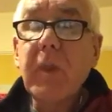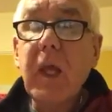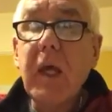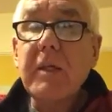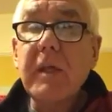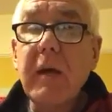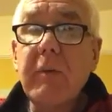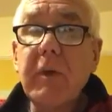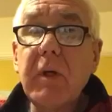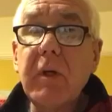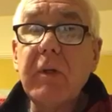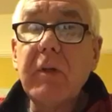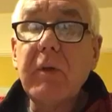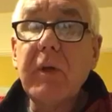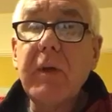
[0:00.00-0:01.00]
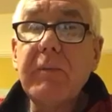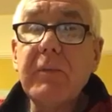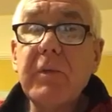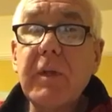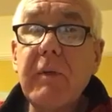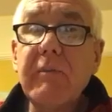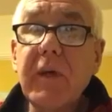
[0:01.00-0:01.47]
That's how we're going to do it.
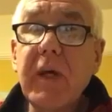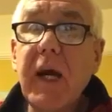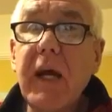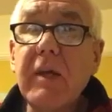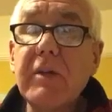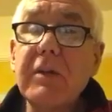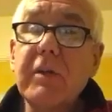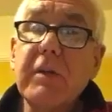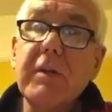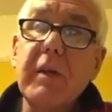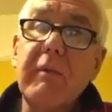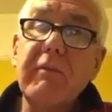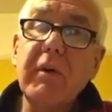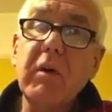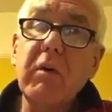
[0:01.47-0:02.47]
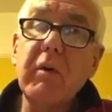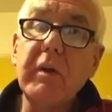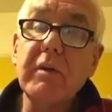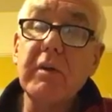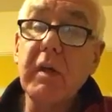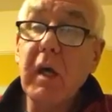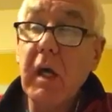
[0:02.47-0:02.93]
Some for cash, some for
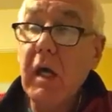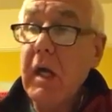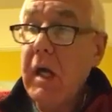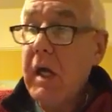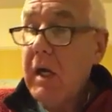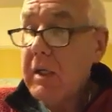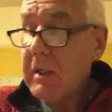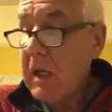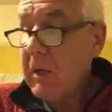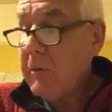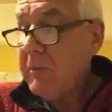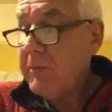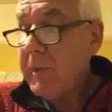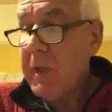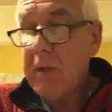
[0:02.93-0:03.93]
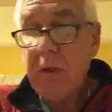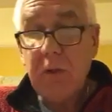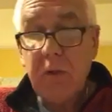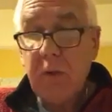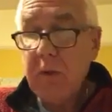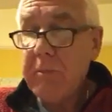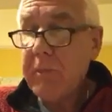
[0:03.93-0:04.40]
coins. So we've been
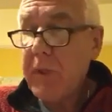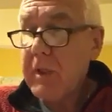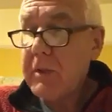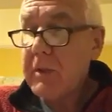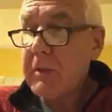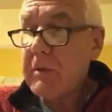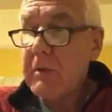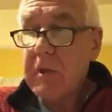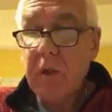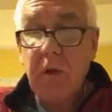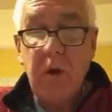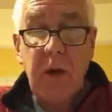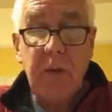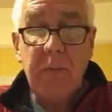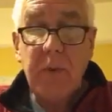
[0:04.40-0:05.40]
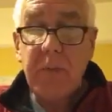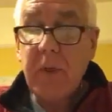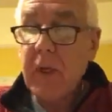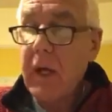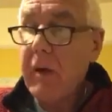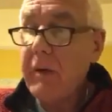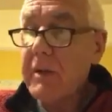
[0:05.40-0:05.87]
doing bids tonight and we've been
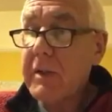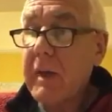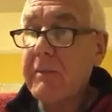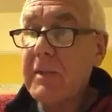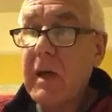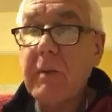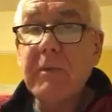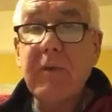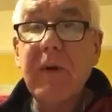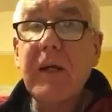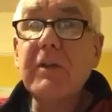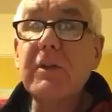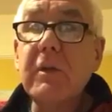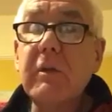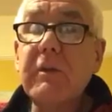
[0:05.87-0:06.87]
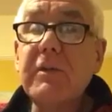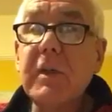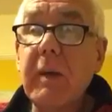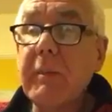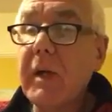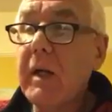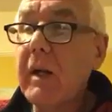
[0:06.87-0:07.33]
going. Sometimes I've had two of
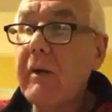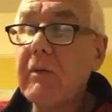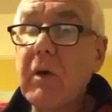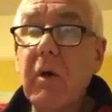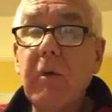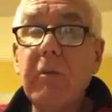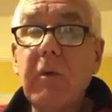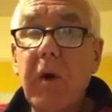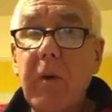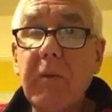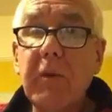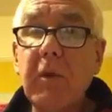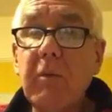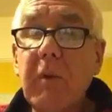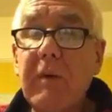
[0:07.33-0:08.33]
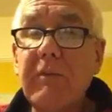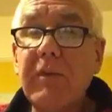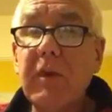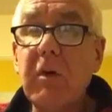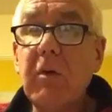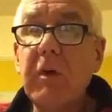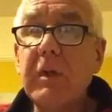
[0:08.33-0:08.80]
something and I've gone, right, we'll do one for
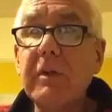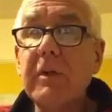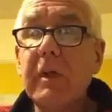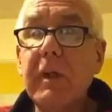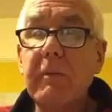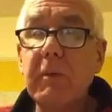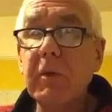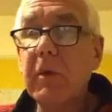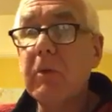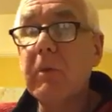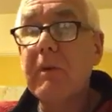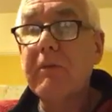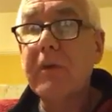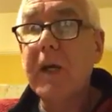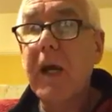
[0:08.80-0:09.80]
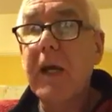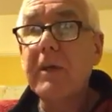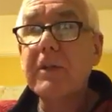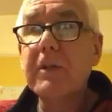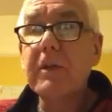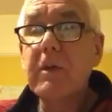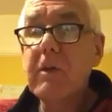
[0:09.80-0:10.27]
coins and then we'll do one for cash.
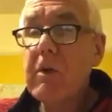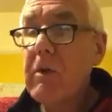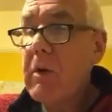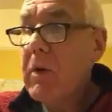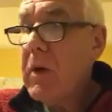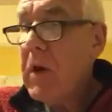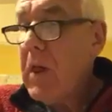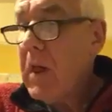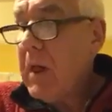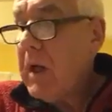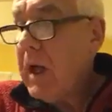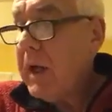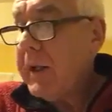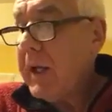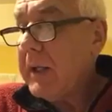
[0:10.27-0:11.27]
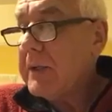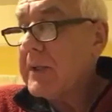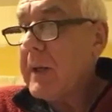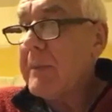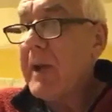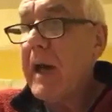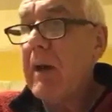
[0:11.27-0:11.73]
And then
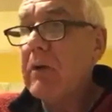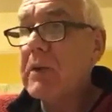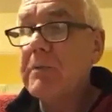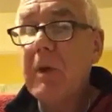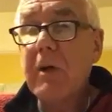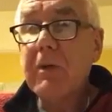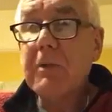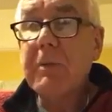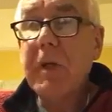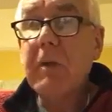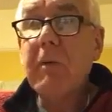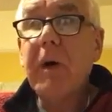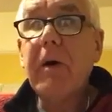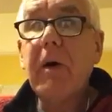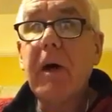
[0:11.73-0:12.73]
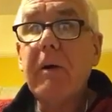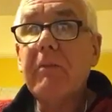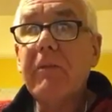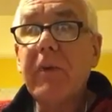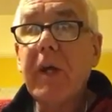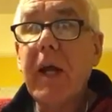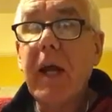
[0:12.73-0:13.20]
something else might just be the one
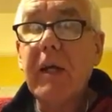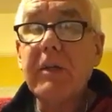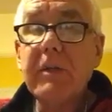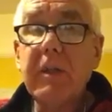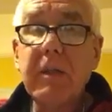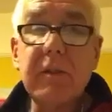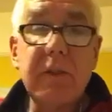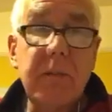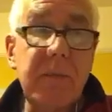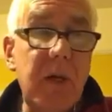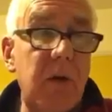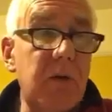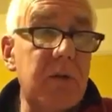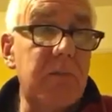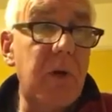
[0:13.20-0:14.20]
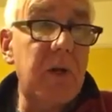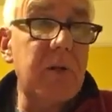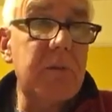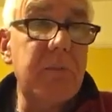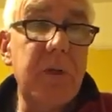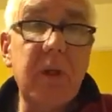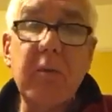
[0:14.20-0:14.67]
item for cash, then something else might
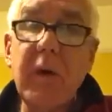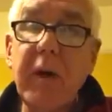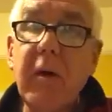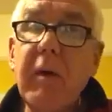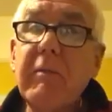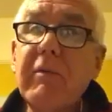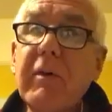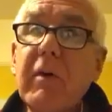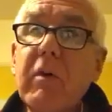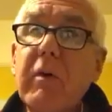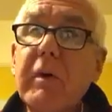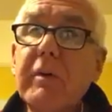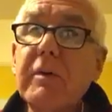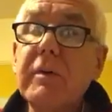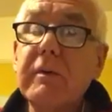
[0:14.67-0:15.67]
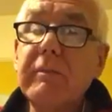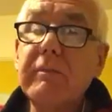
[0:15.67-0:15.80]
just be the one item for coins.